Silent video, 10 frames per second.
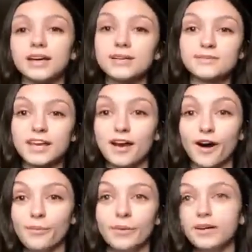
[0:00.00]
keep saying
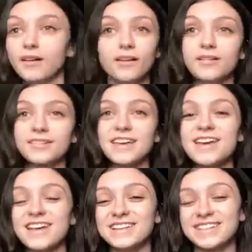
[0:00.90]

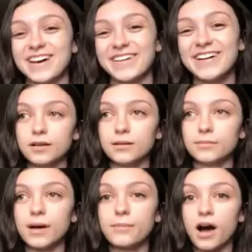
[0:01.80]
So
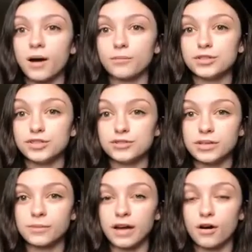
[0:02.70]
my mom was
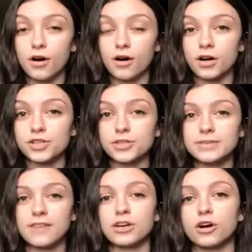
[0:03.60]
using my car. She
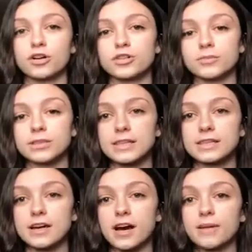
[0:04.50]
was having car troubles at
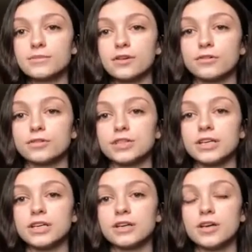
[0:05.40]
the time, so
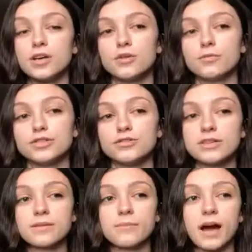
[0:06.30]
she was
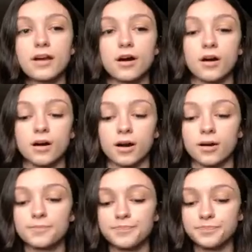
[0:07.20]
using my
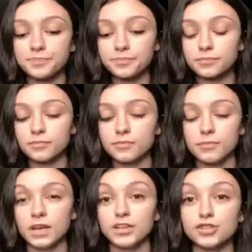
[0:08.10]
car,
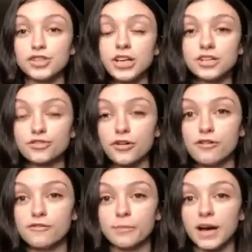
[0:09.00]
and she had
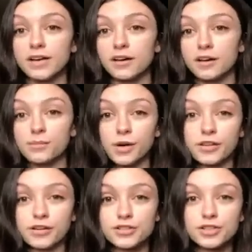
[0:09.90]
drove my younger
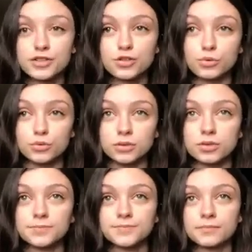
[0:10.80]
brother to
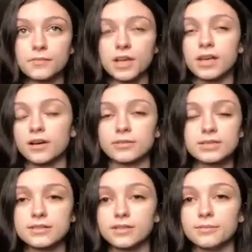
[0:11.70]
school, and I was
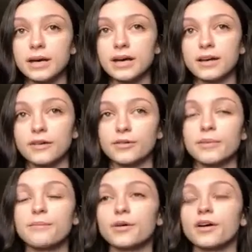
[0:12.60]
still in bed. I
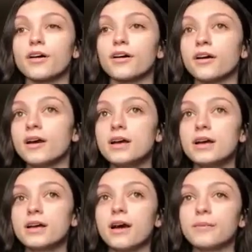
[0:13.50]
remember her
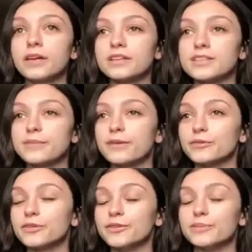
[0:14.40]
coming into my
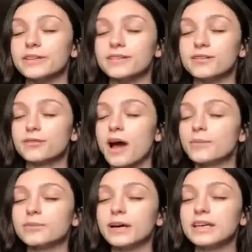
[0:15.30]
room and
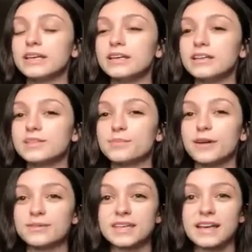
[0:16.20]
grabbing my keys, but
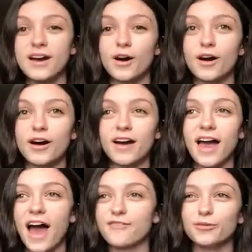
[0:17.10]
I was like
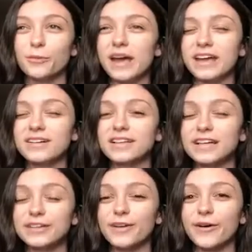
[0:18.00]
half awake,
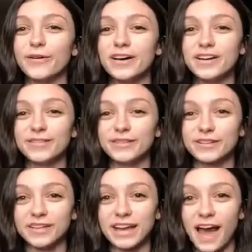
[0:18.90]
like, you know, when
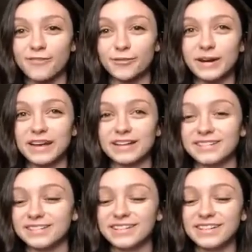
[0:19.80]
you're like half awake
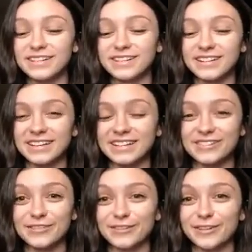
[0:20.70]
and like
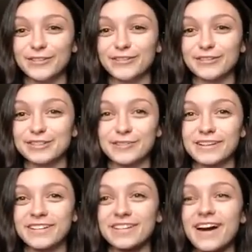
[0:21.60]
you don't know if it's
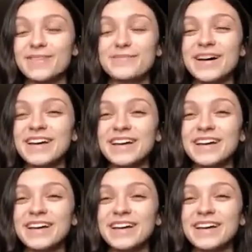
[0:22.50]
real or not.